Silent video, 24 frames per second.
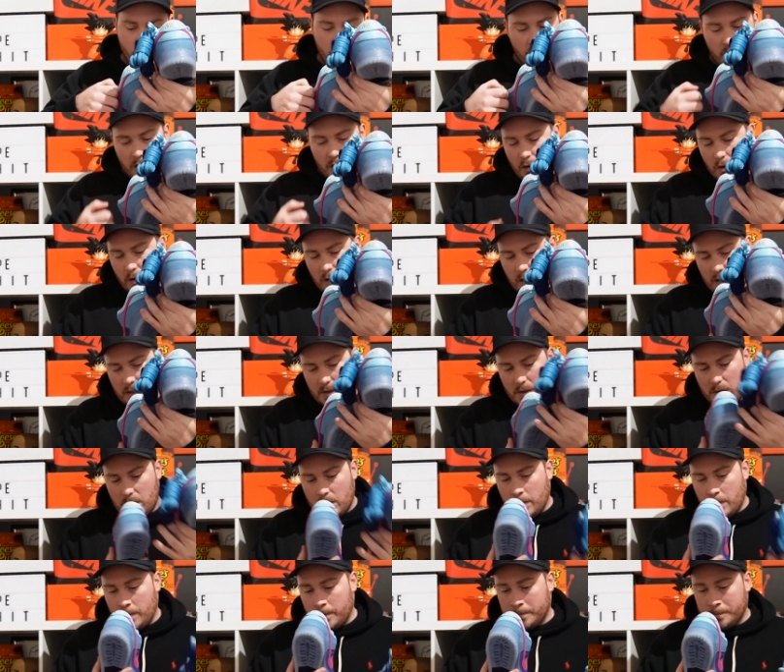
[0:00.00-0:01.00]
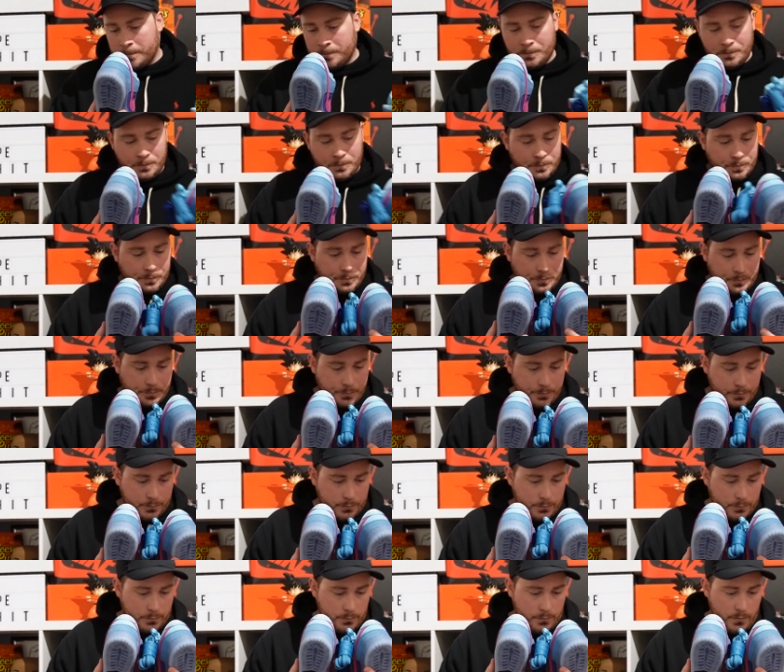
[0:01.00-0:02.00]
really nice.
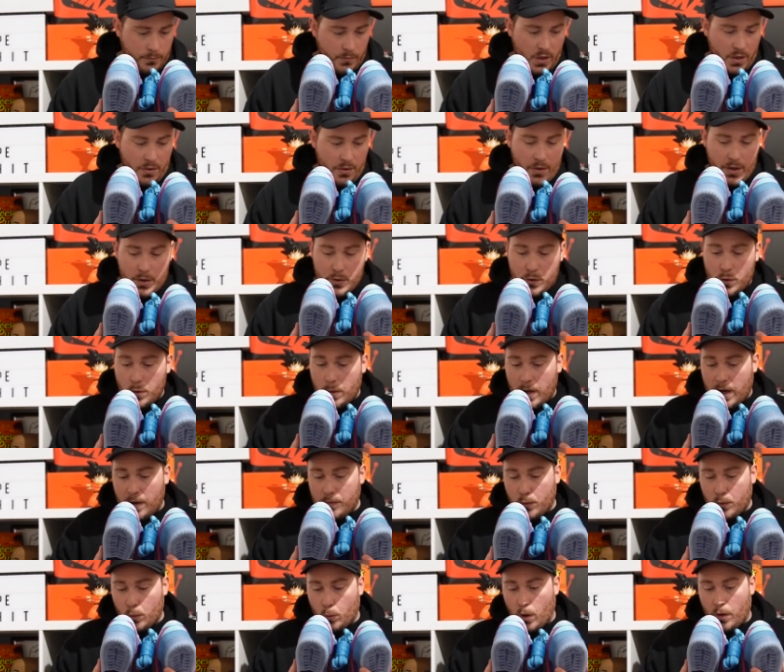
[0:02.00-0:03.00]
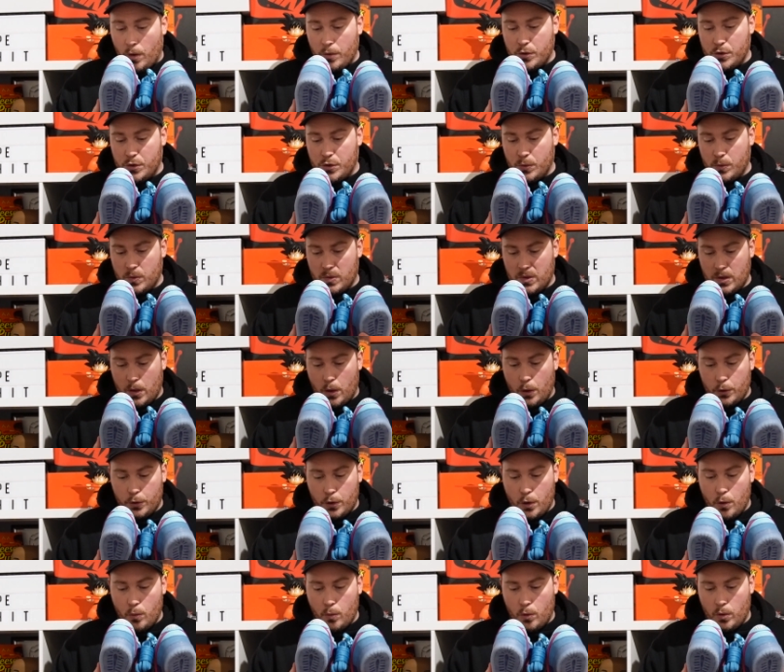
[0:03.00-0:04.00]
They do have the Run The Jewels
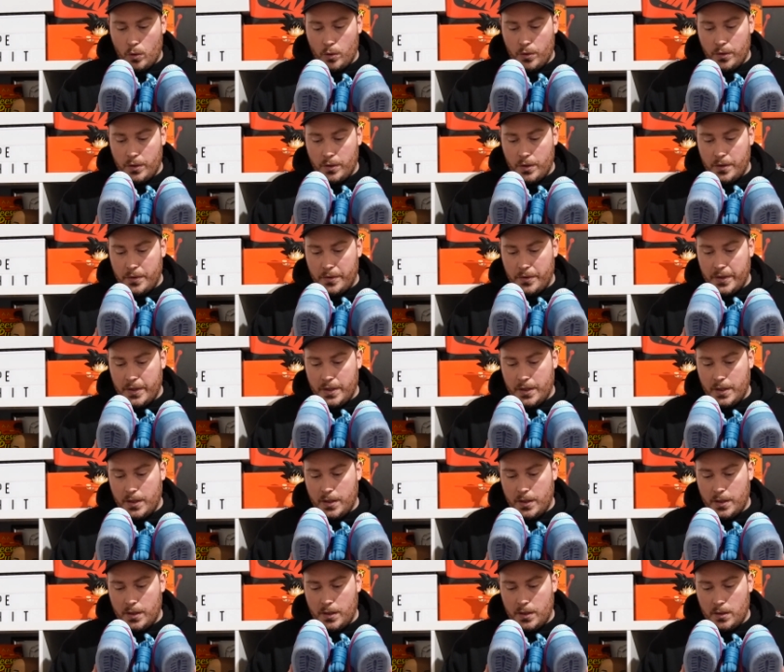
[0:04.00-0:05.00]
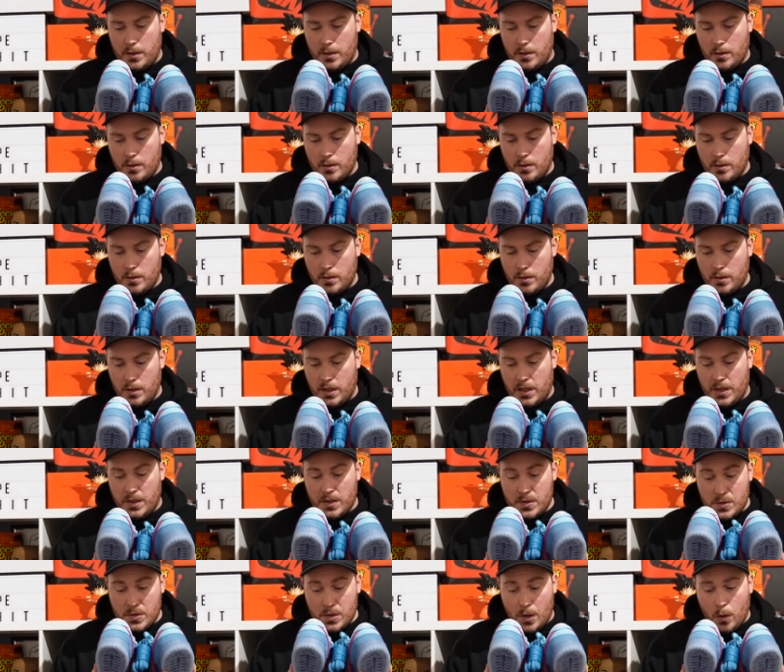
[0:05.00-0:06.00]
logo on the
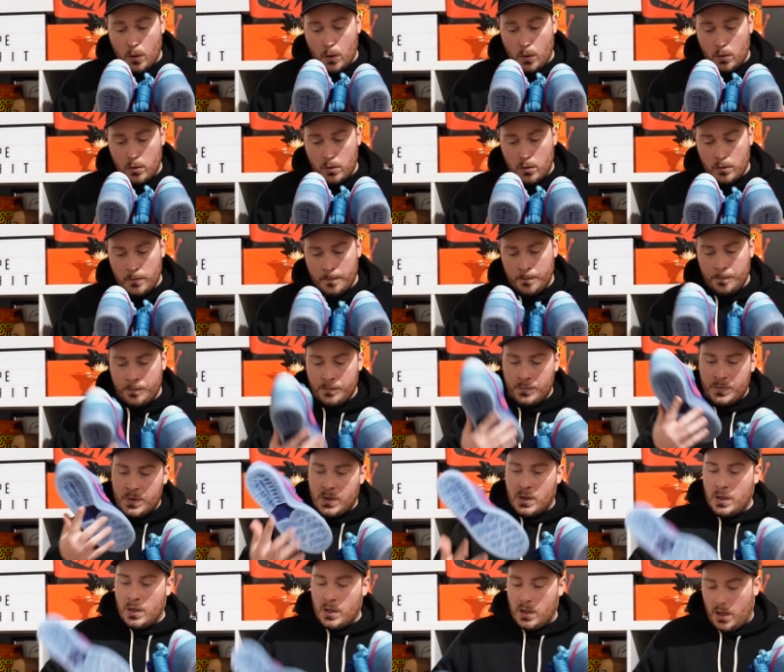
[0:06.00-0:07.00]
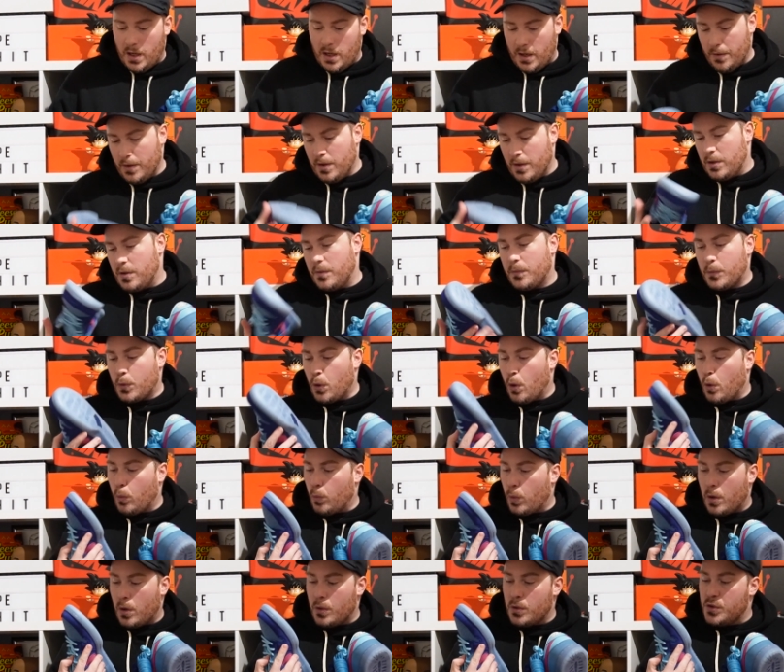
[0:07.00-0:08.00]
inner sole. And then you've
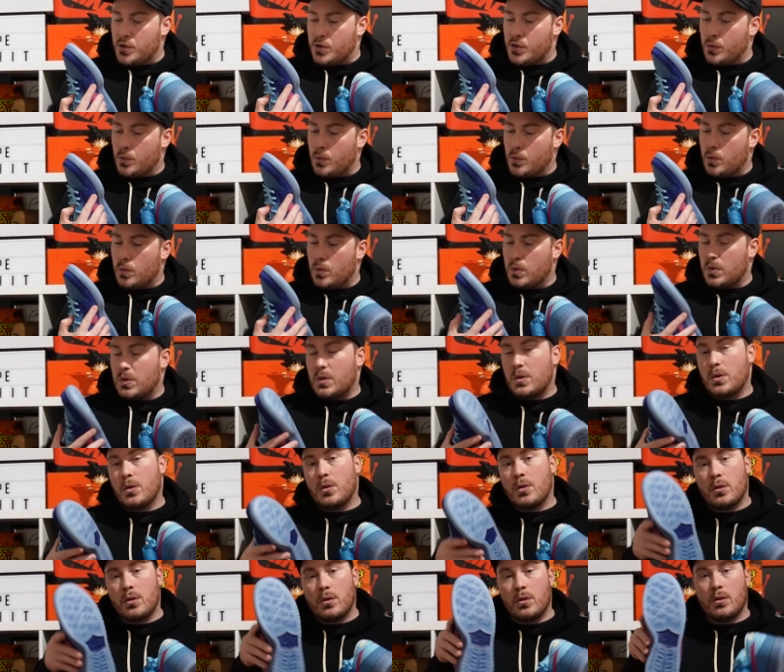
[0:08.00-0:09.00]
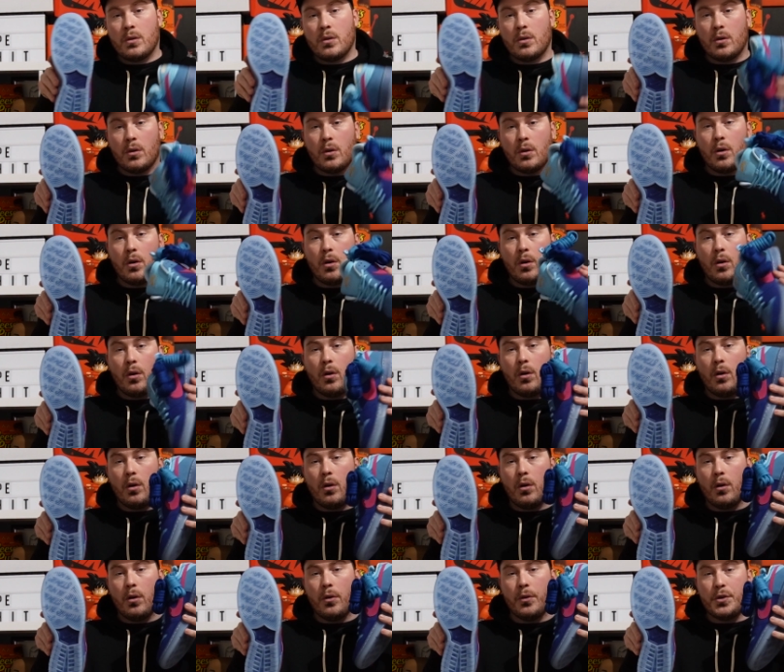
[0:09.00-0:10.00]
got Run The Jewels
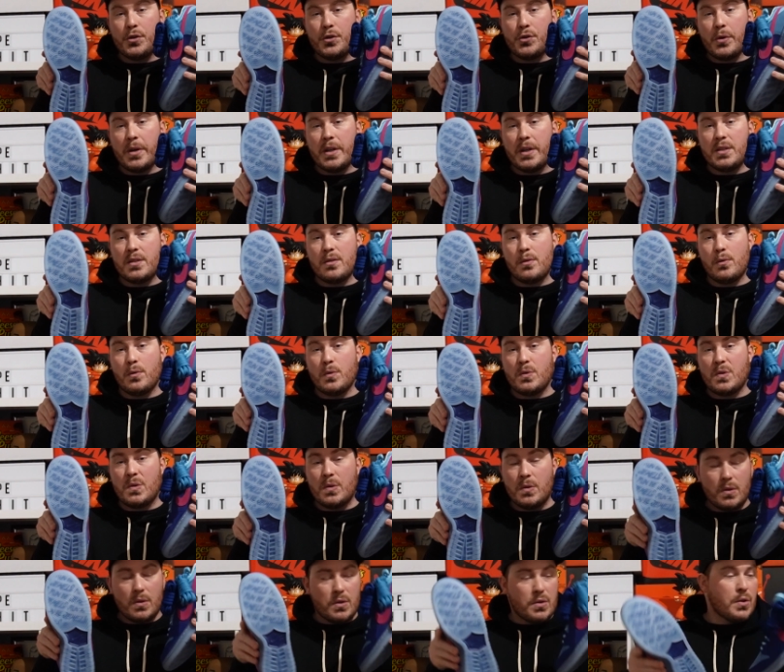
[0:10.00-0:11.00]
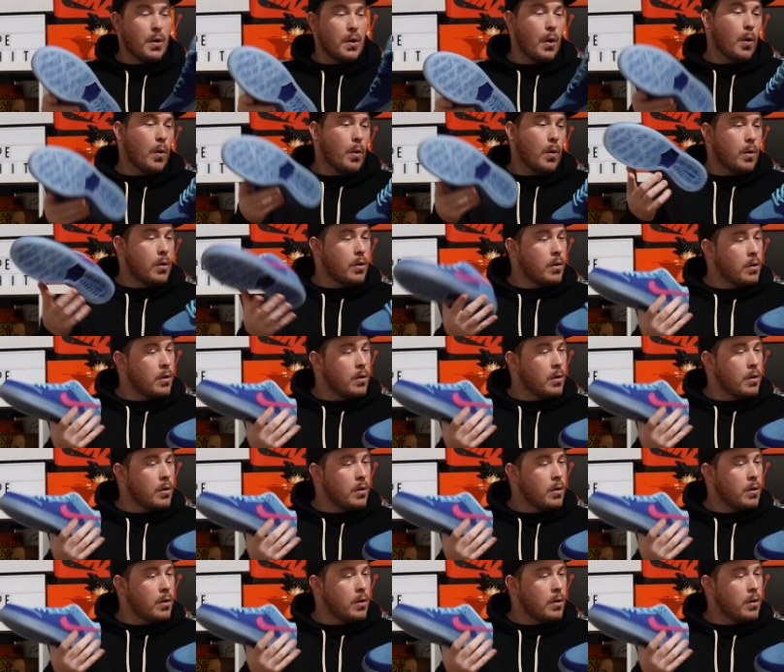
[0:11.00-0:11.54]
on the translucent sole.